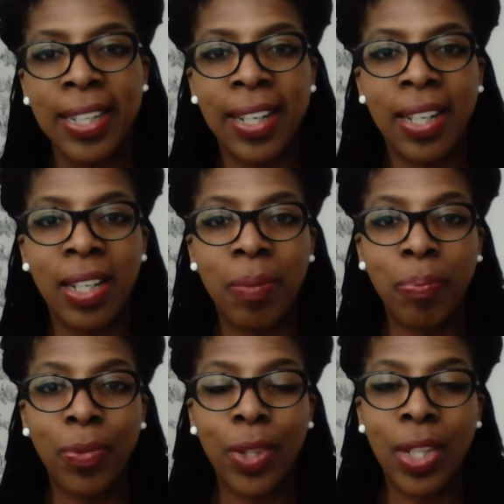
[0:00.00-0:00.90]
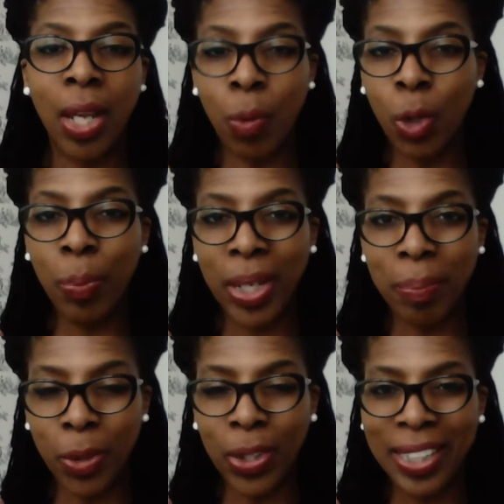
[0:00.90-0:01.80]
There will be a
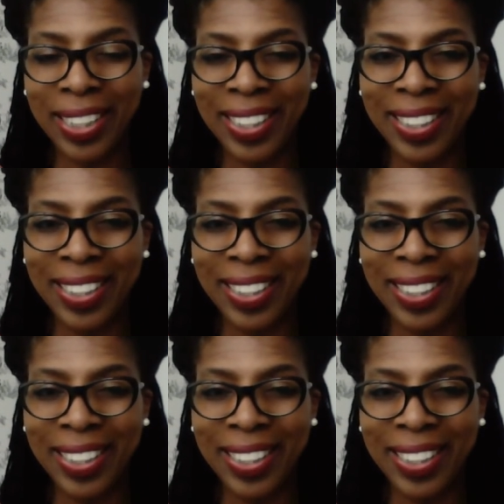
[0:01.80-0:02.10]
book